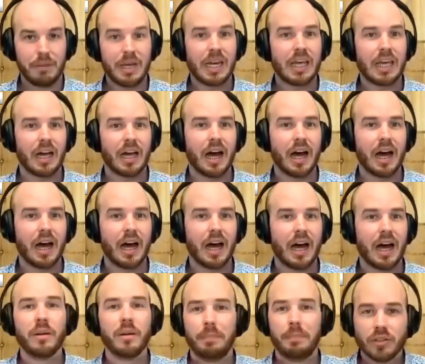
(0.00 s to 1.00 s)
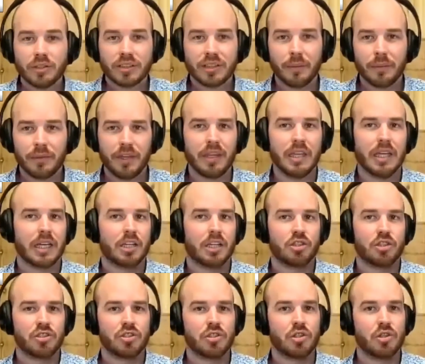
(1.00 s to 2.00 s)
meaning I wanted to build something that could
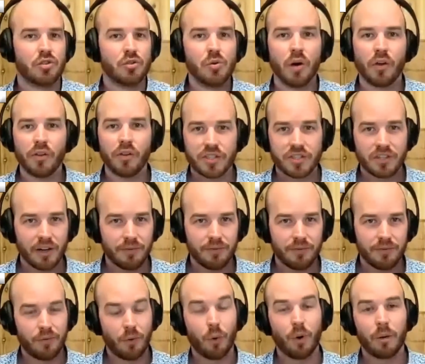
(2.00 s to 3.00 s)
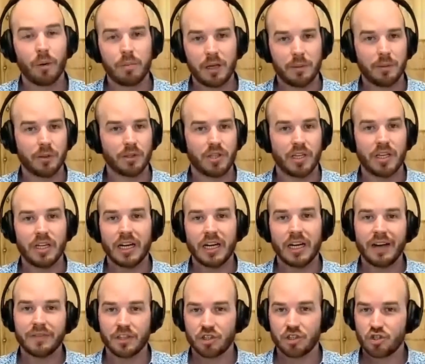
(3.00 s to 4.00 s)
just do all this stuff for people so they didn't
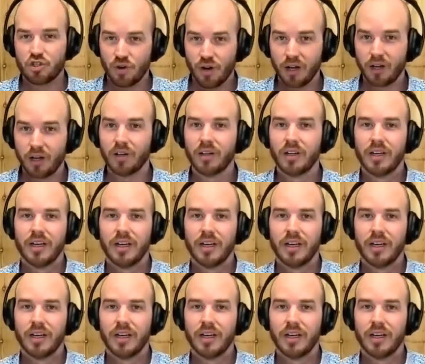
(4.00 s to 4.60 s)
have to struggle.